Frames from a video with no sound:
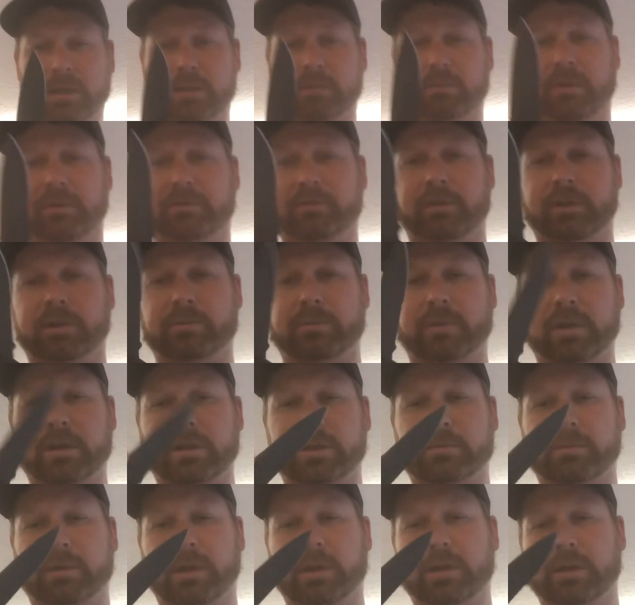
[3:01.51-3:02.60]
my first
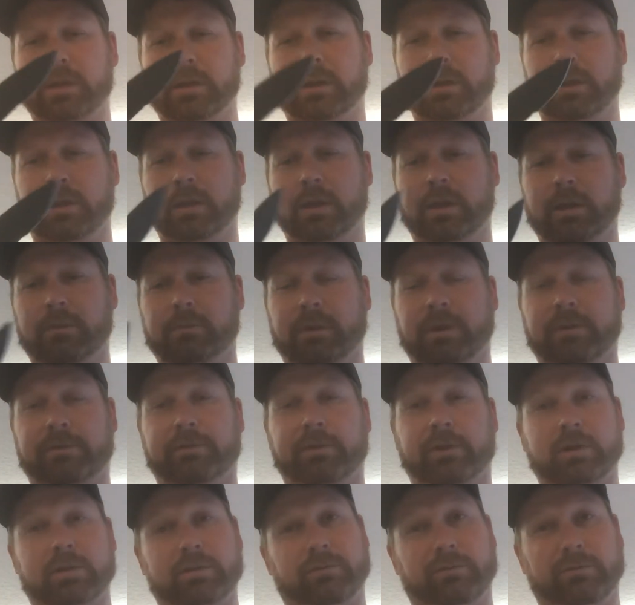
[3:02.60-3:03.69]
Benchmade, my
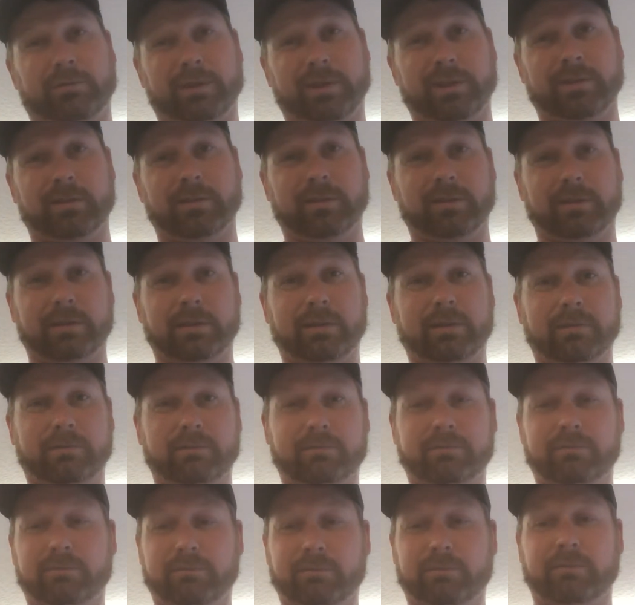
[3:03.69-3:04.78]
first real
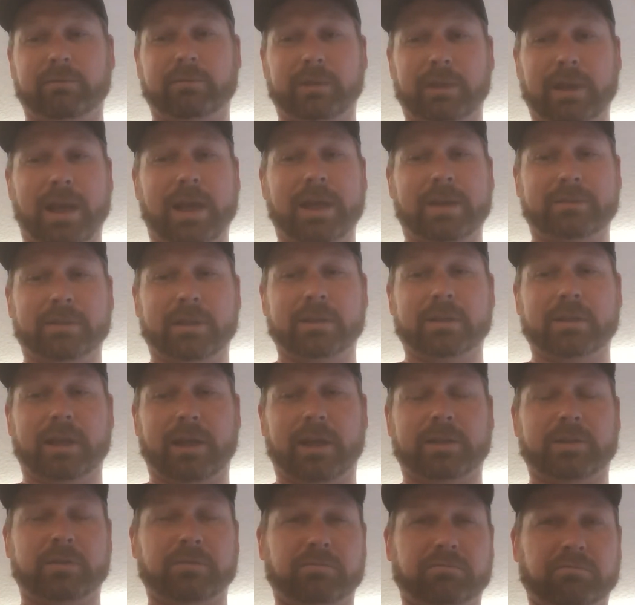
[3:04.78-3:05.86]
knife that's
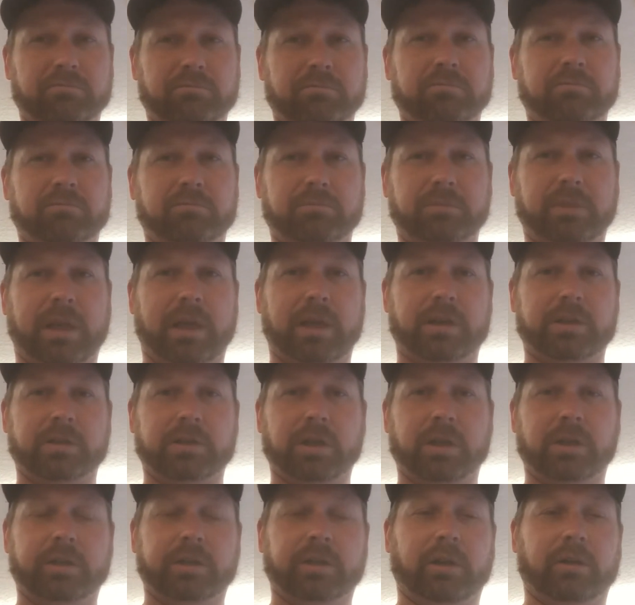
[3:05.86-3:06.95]
not kind of junk,
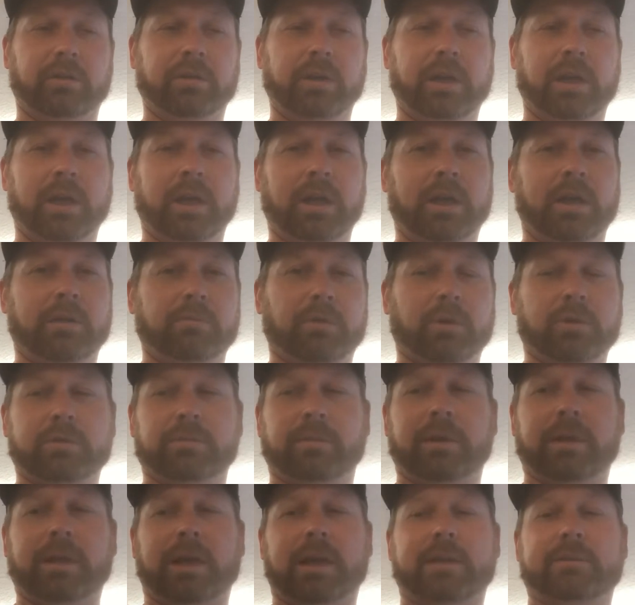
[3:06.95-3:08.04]
you know. Most of
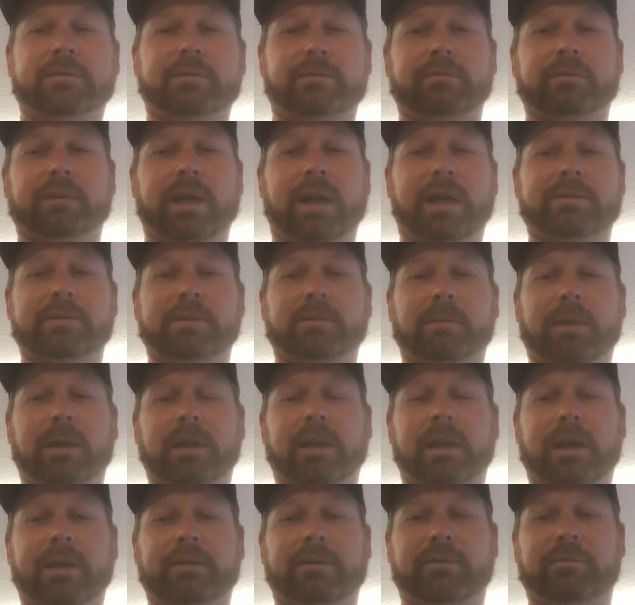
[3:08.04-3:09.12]
my knives in my
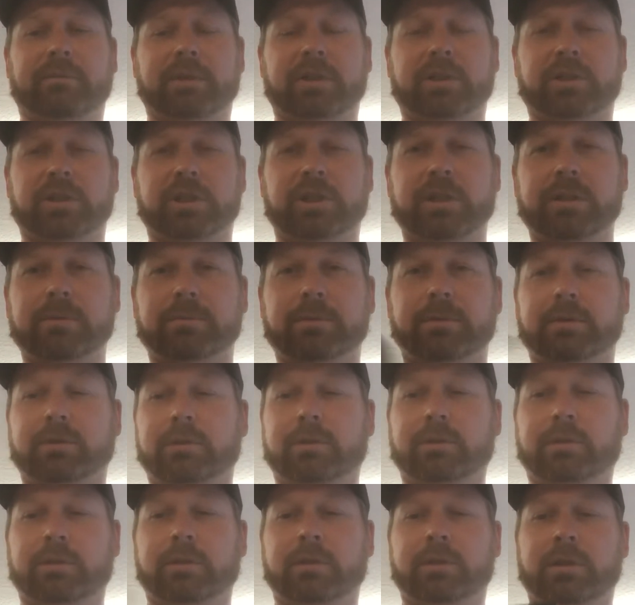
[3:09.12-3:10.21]
life have been cheap,
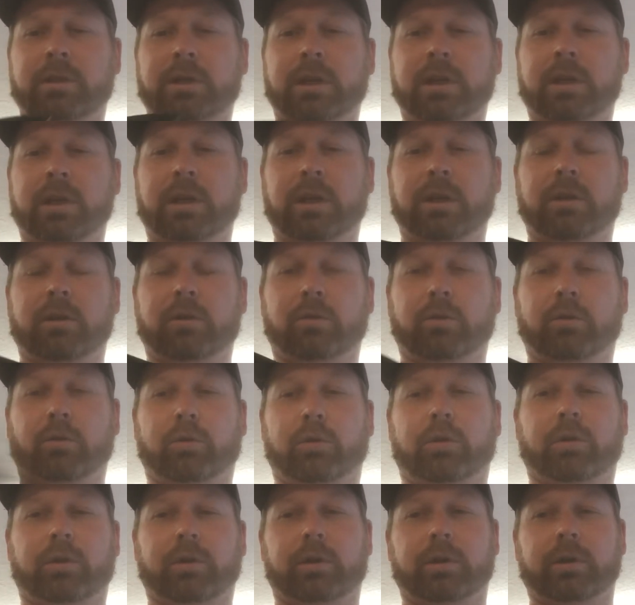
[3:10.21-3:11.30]

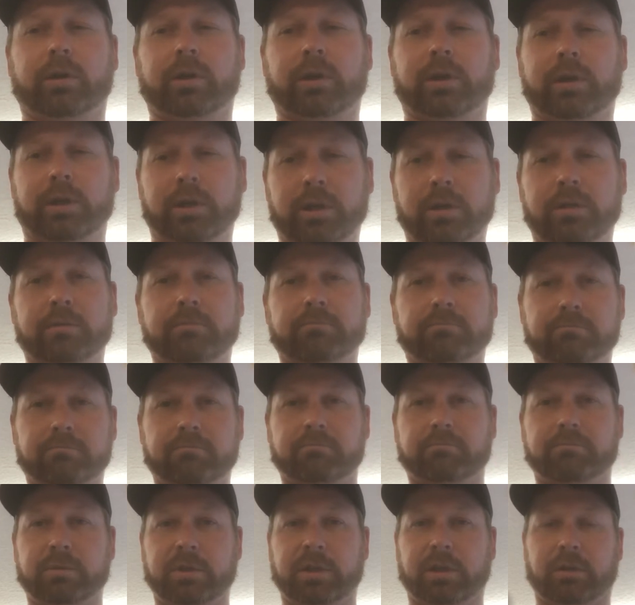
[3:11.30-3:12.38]
or,
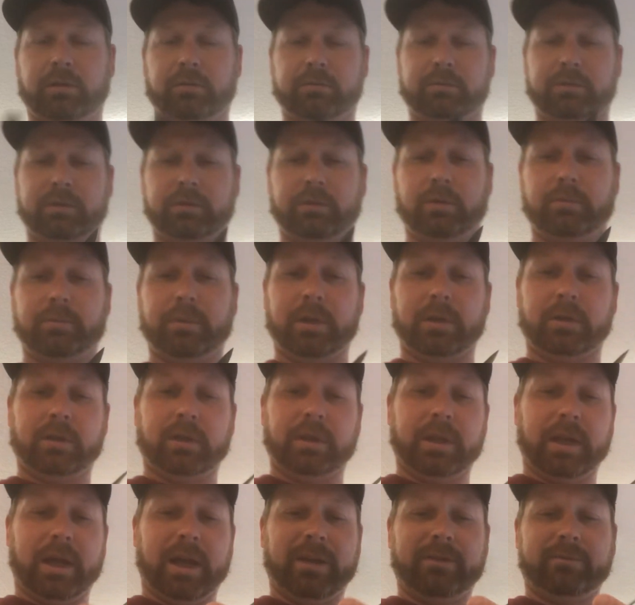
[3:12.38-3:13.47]
you know, it could be a good
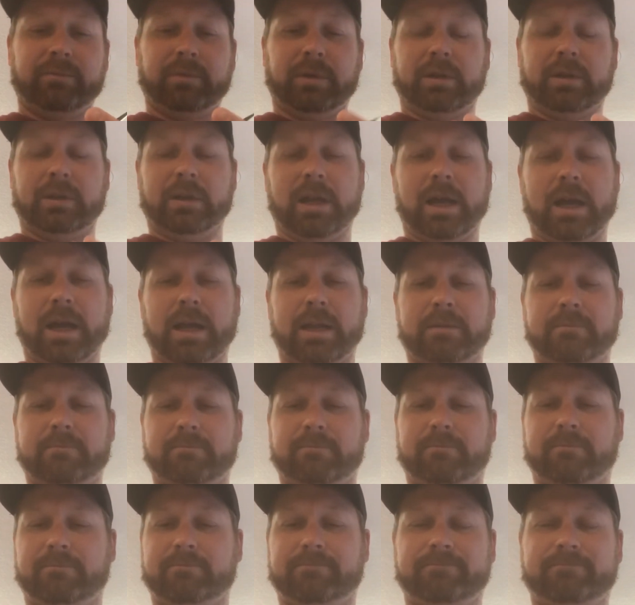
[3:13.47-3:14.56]
knife, but
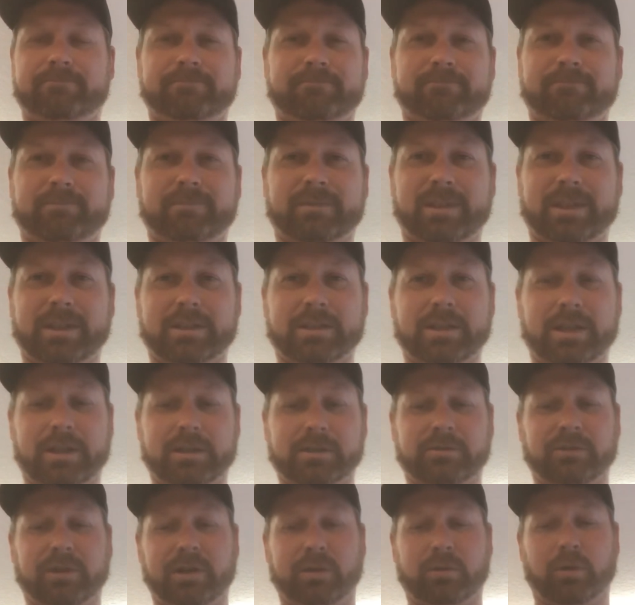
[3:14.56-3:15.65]
just not as
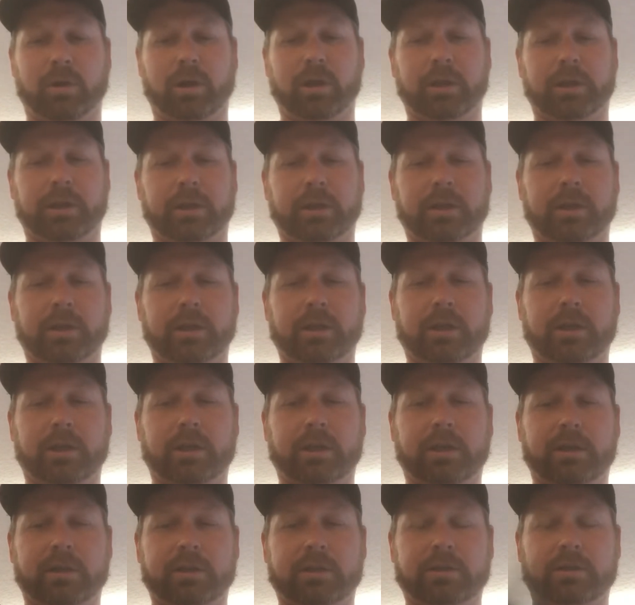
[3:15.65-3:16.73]
great quality.
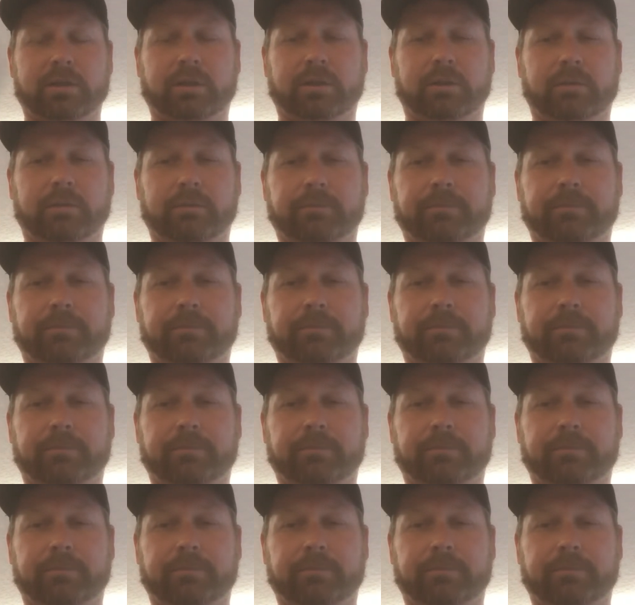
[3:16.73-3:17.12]
So,